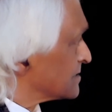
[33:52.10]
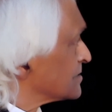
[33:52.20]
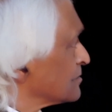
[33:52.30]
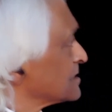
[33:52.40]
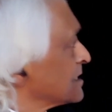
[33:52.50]

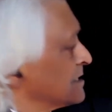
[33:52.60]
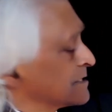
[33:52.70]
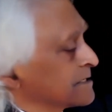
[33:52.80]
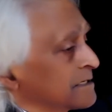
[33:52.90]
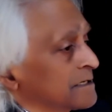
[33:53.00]
source
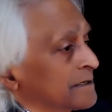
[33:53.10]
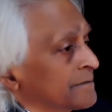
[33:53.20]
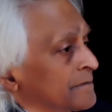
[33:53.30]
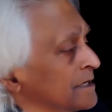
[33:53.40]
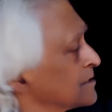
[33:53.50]
science.
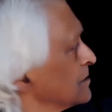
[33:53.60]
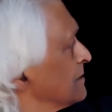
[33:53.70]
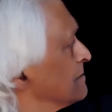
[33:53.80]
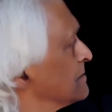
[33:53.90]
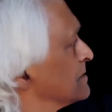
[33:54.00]
It's
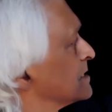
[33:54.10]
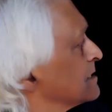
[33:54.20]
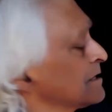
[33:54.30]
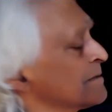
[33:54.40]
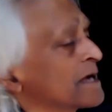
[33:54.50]
unum. It's the
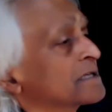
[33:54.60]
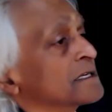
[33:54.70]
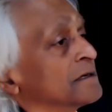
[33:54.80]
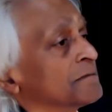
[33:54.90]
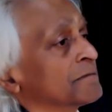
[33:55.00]
unum
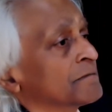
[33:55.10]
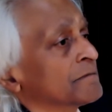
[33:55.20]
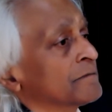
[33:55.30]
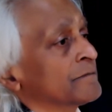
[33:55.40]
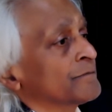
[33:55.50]
axiom.
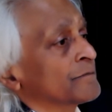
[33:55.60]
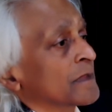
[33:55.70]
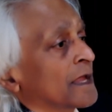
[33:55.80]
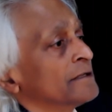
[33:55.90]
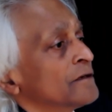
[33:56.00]

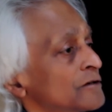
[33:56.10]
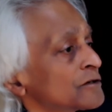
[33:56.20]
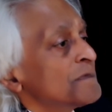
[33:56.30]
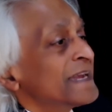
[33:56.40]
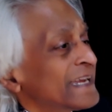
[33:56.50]
And
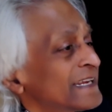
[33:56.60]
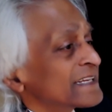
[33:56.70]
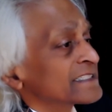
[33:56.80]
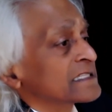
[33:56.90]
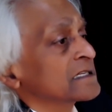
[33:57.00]
unum
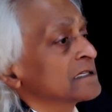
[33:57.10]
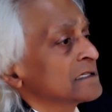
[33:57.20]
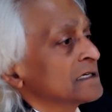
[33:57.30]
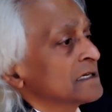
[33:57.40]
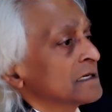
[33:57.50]
heals.
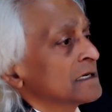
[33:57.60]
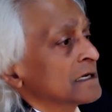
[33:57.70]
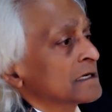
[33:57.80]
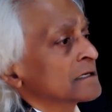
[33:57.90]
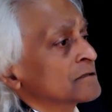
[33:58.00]

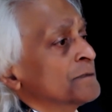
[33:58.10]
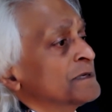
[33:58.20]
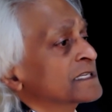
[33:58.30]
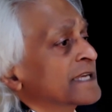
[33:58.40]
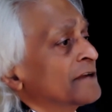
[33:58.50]
To be
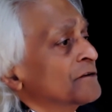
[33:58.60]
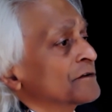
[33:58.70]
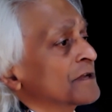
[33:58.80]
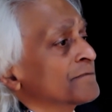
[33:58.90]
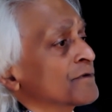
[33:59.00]

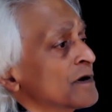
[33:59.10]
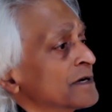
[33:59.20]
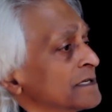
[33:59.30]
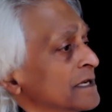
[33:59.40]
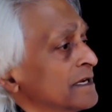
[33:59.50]
scattered and
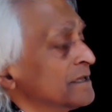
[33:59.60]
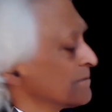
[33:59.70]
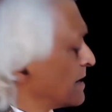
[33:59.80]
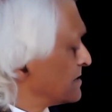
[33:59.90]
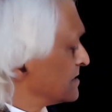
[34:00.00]
broken
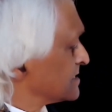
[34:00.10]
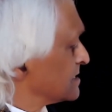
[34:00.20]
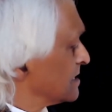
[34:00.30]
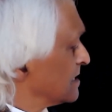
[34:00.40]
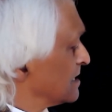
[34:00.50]
by
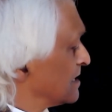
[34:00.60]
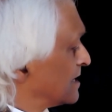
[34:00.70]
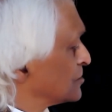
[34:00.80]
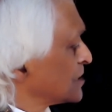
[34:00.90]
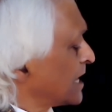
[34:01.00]
this
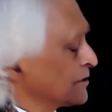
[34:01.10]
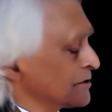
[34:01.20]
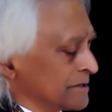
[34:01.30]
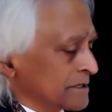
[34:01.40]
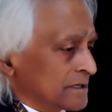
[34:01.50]
and
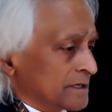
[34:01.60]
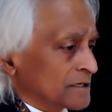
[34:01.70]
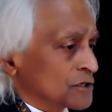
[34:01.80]
shattered and